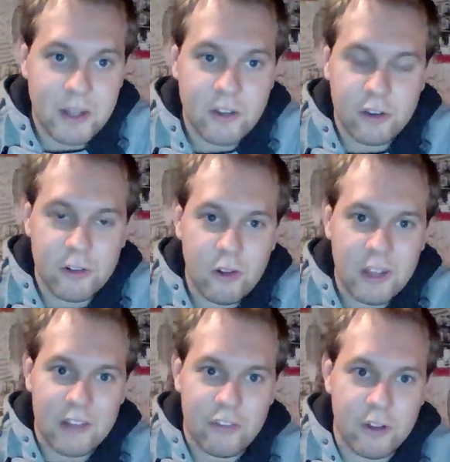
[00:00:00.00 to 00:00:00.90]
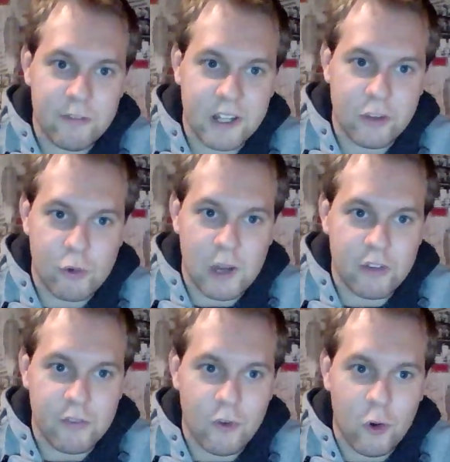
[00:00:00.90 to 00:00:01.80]
I mean, you can look at stuff like
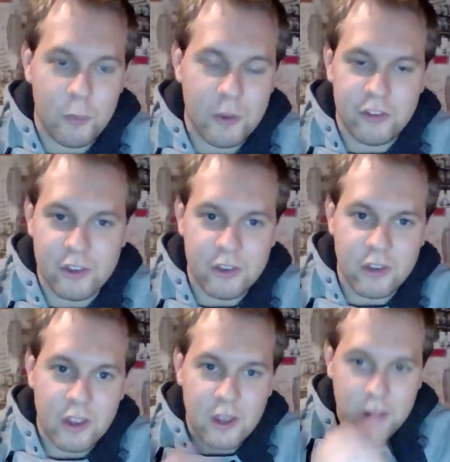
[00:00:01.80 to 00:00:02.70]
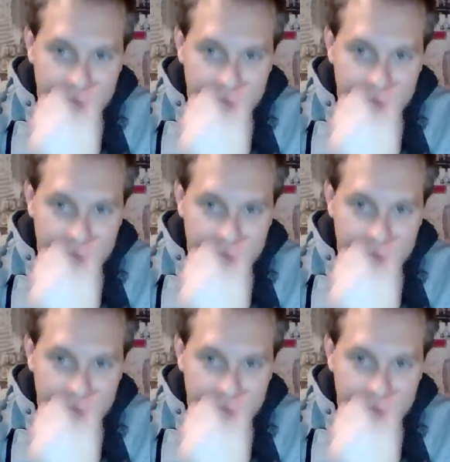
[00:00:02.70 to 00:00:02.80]
Transformers and